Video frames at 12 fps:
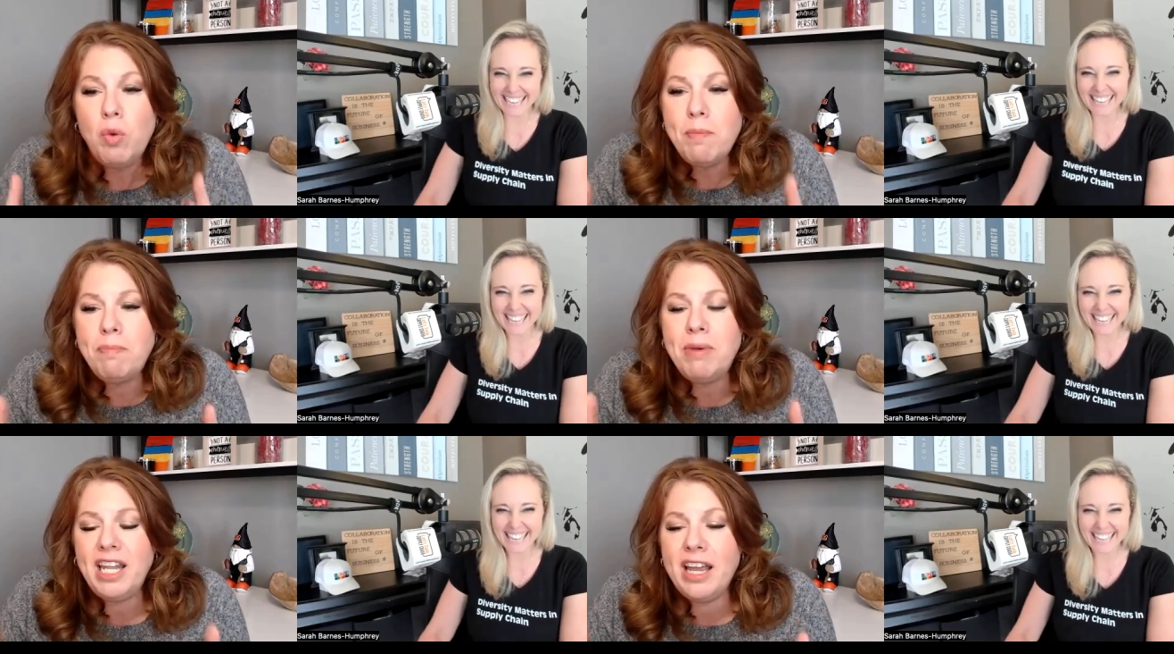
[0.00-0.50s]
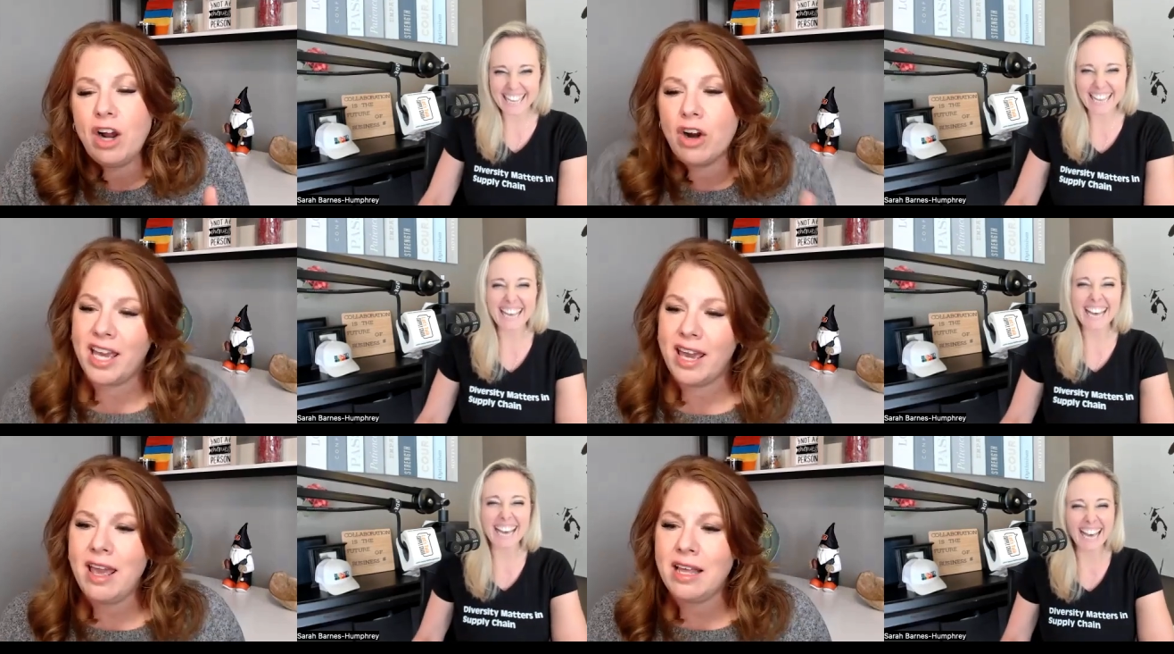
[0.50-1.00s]
Speaker 1: but, but like
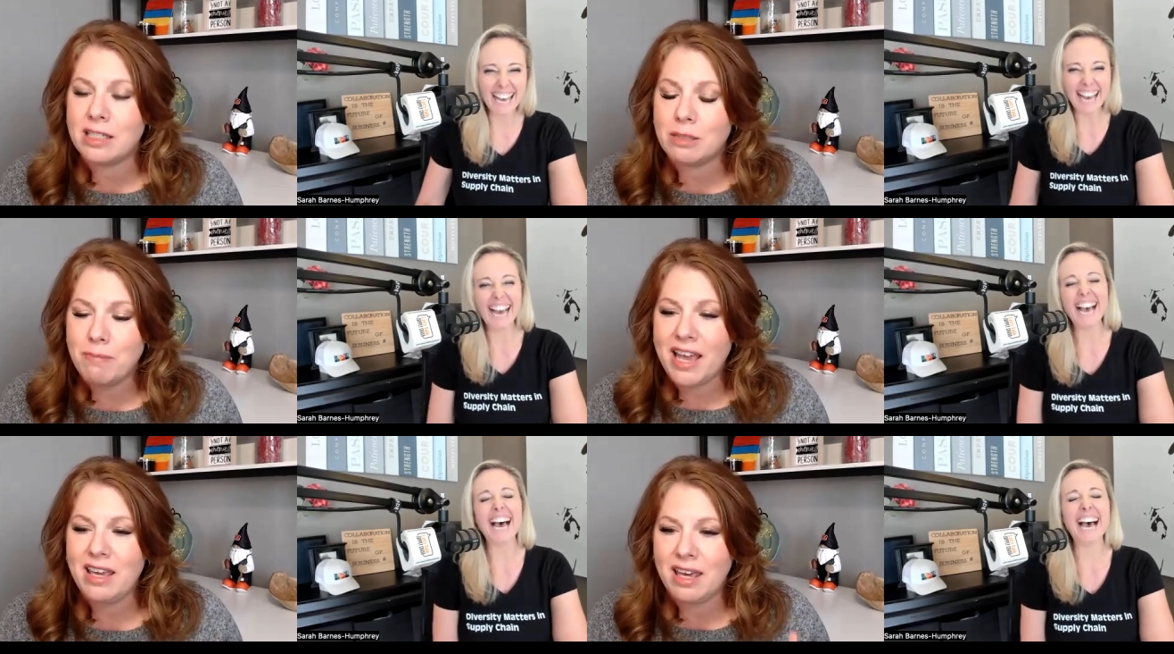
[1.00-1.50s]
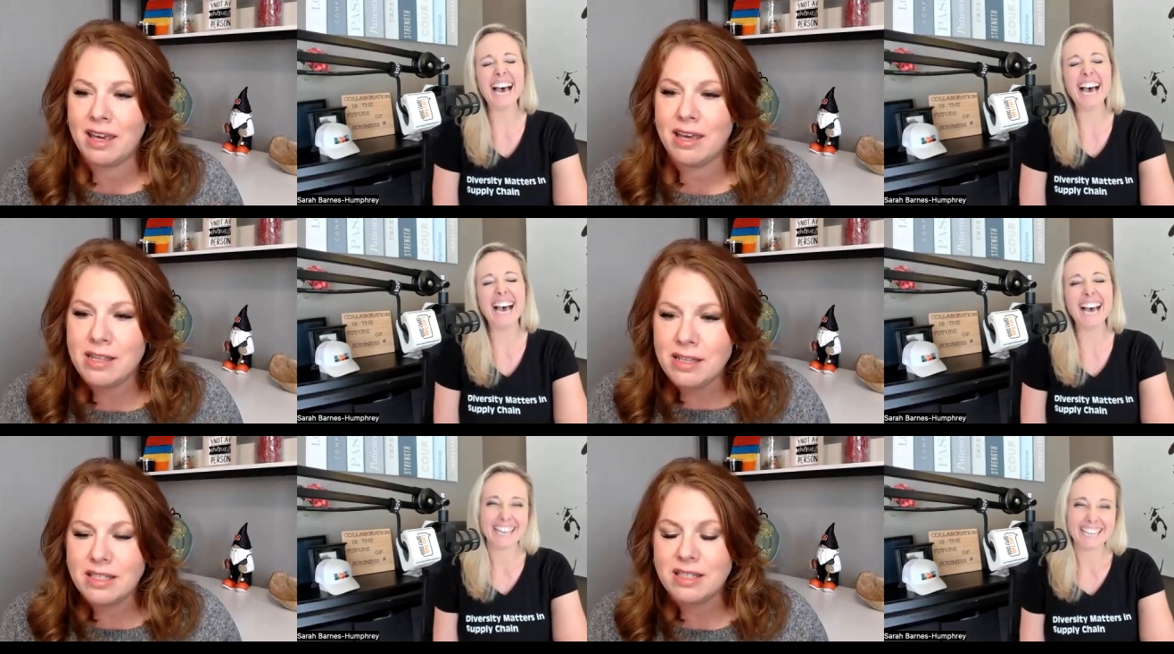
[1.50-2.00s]
our kids, my
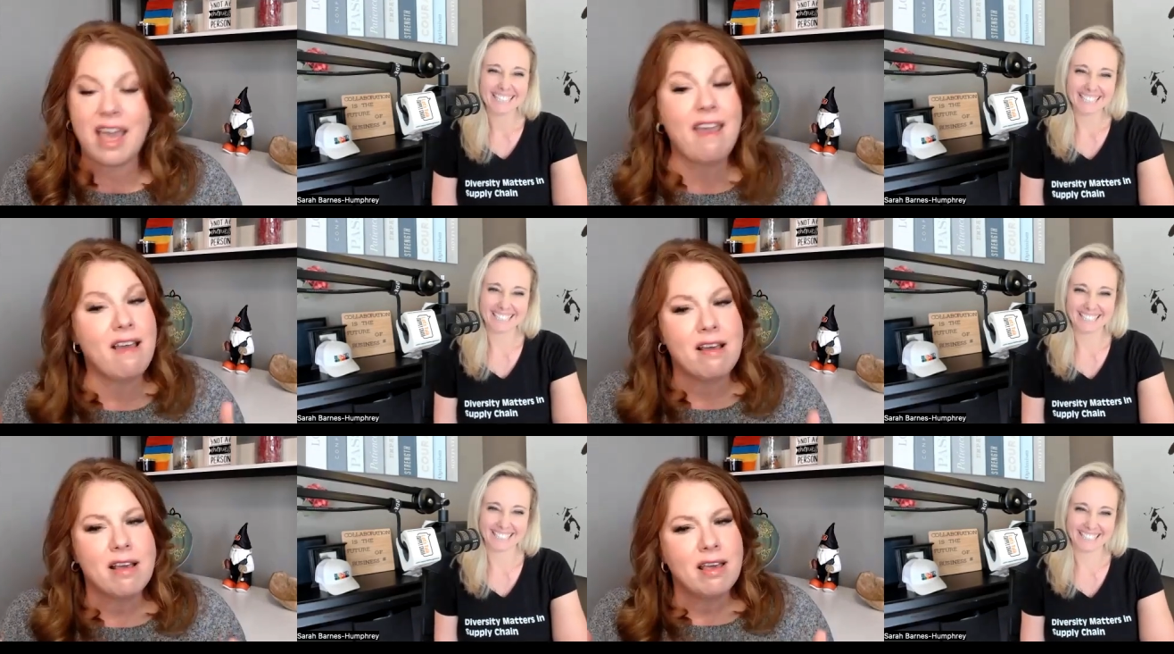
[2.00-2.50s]
kids, they